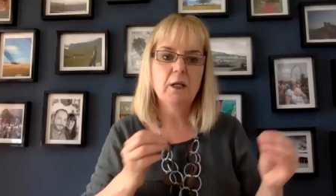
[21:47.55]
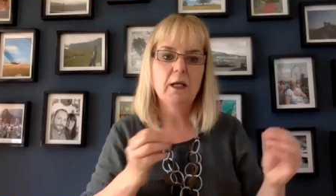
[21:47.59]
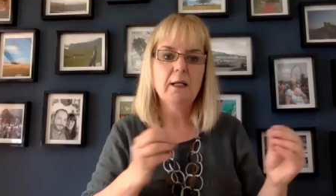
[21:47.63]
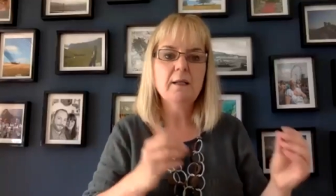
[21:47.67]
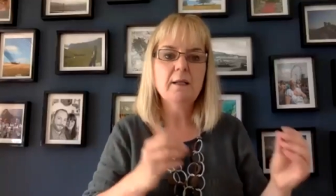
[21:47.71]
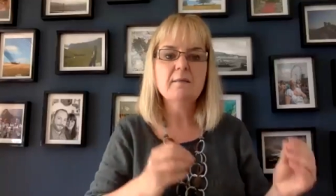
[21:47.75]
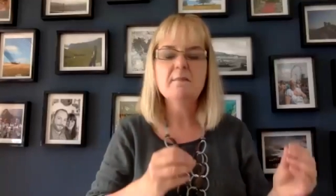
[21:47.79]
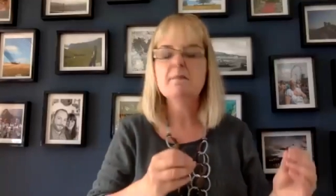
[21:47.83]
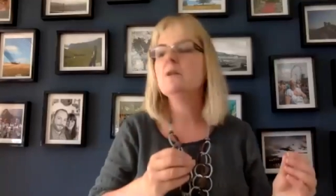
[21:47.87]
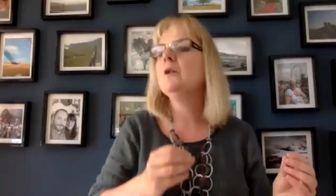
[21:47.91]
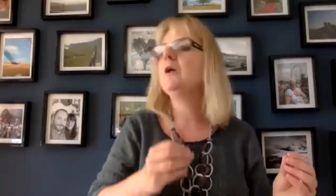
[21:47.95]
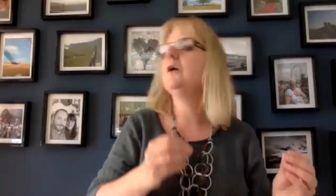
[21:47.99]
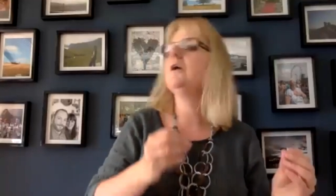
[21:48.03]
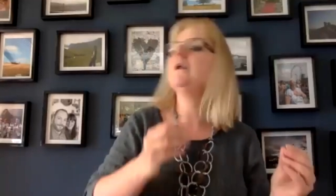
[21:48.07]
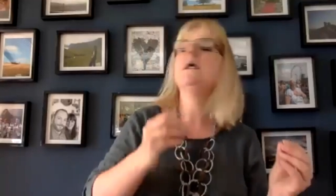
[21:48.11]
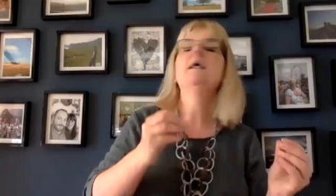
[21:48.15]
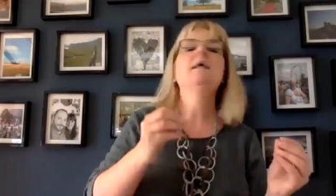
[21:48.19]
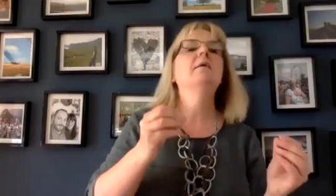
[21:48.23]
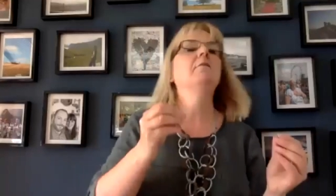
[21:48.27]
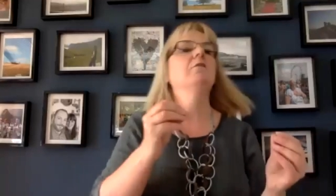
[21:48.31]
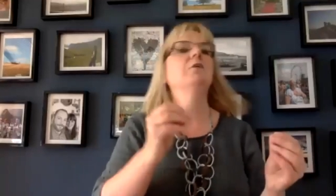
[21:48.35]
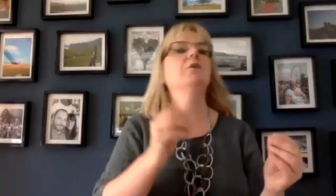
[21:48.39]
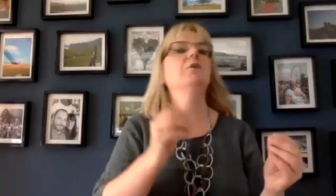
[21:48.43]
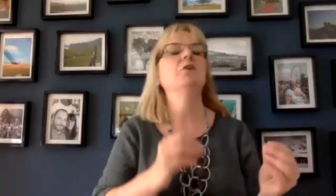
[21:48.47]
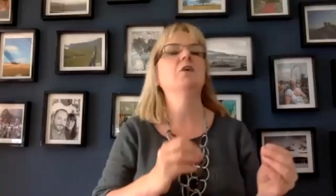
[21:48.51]
And it's not
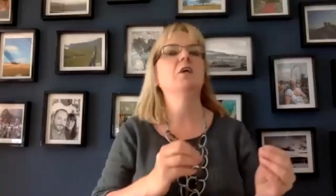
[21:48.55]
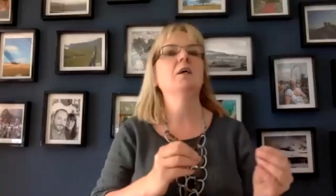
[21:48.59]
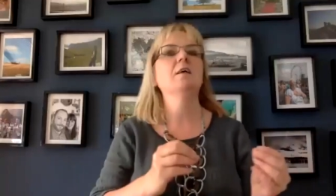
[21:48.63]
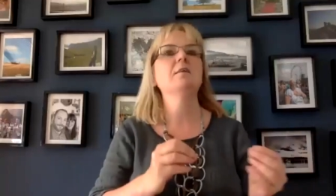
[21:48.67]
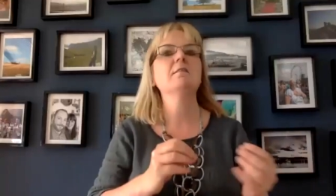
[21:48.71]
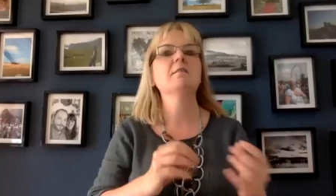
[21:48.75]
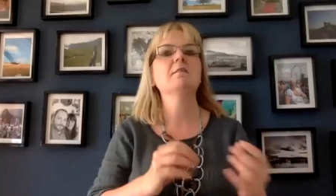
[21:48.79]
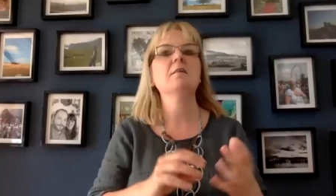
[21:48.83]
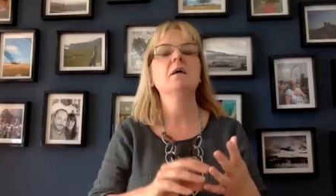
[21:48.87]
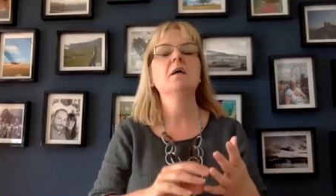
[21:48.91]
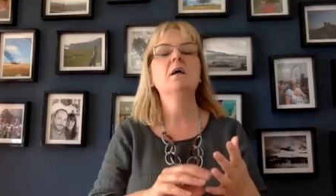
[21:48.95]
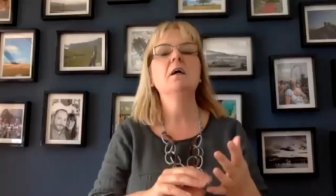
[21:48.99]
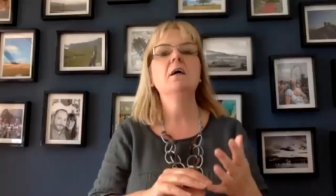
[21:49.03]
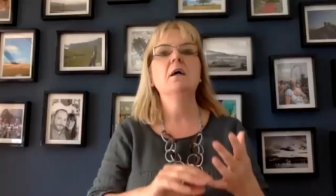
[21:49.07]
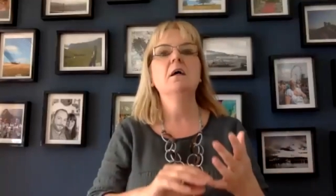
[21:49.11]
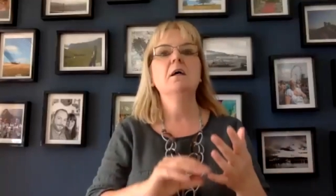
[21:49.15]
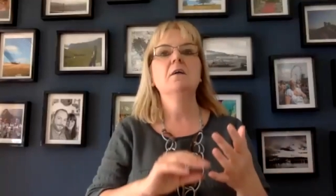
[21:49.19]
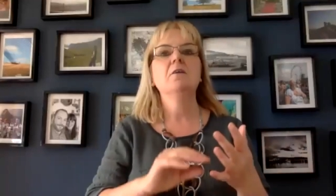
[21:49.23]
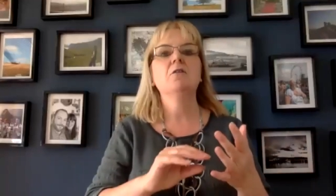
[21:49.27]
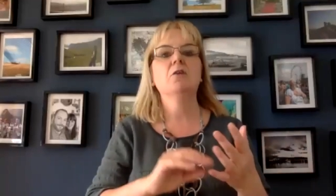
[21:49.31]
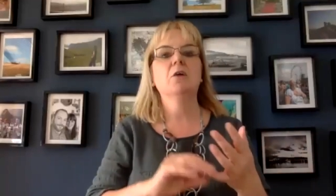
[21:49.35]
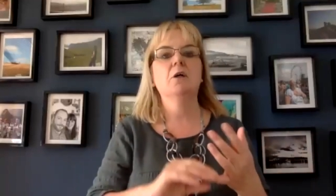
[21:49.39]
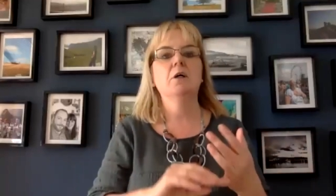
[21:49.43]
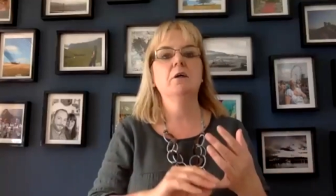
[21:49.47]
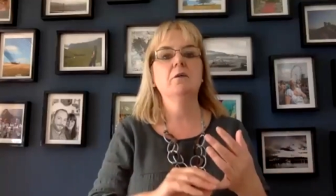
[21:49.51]
even just
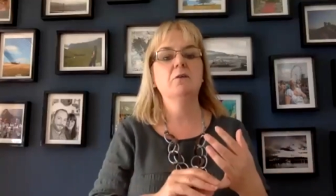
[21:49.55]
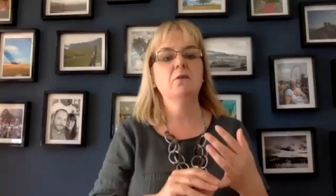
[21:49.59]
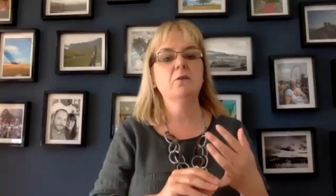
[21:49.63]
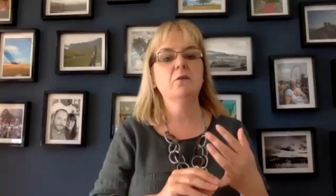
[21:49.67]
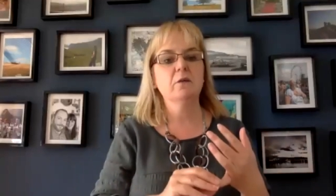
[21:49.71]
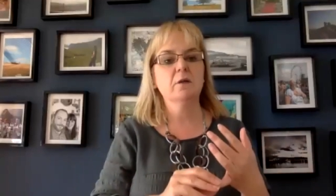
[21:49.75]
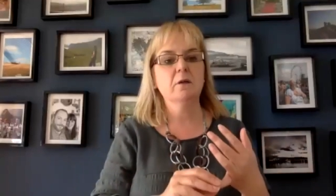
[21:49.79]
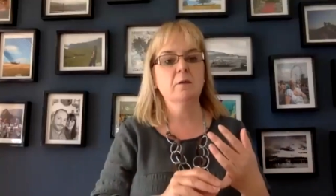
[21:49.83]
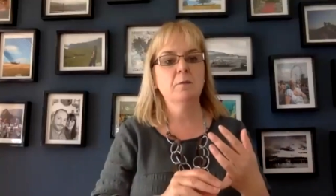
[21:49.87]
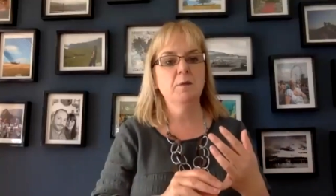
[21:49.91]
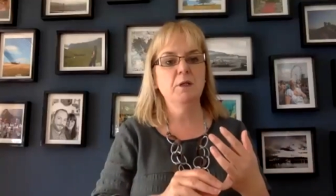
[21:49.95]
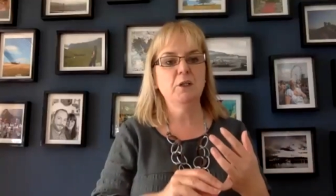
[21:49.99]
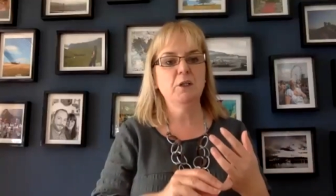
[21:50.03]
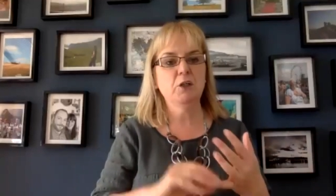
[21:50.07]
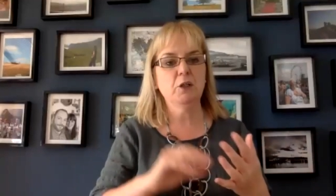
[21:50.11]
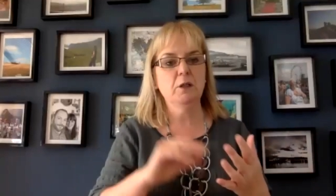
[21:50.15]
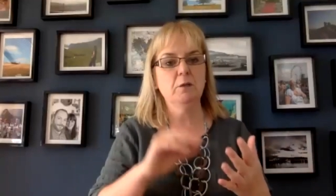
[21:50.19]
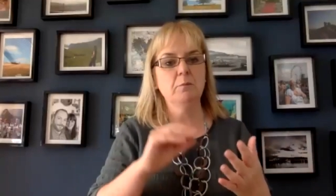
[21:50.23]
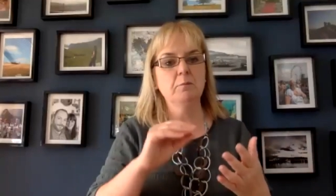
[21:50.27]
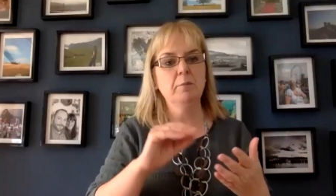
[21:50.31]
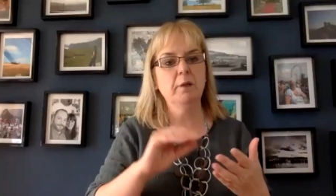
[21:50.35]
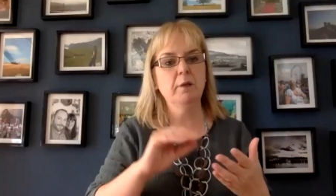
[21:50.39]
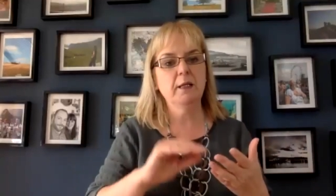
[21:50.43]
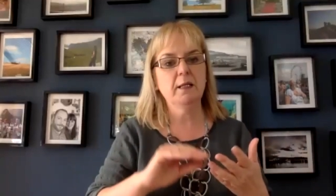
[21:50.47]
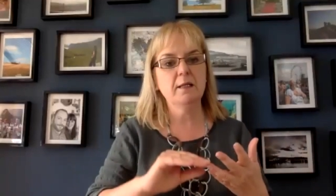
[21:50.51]
down to the
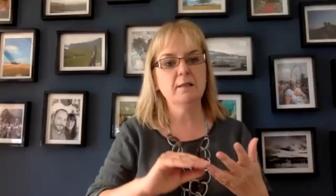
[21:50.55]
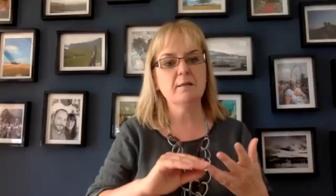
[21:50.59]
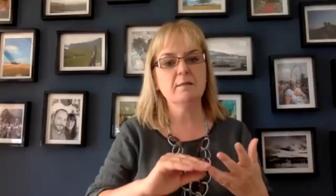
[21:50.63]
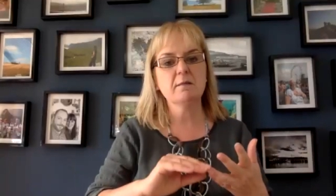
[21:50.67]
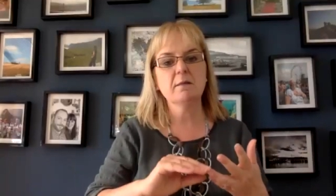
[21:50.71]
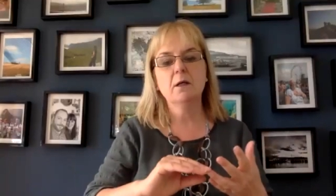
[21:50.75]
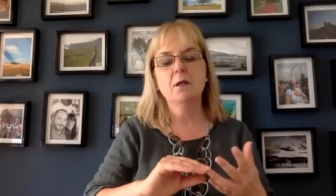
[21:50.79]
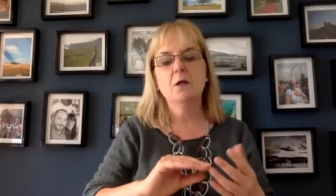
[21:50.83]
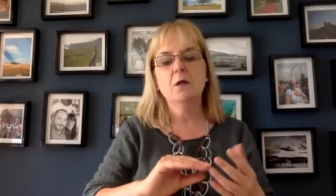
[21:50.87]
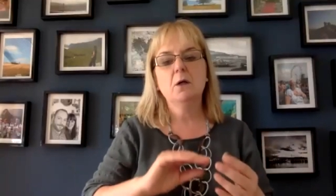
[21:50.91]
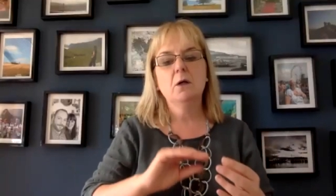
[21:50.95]
commission, but it's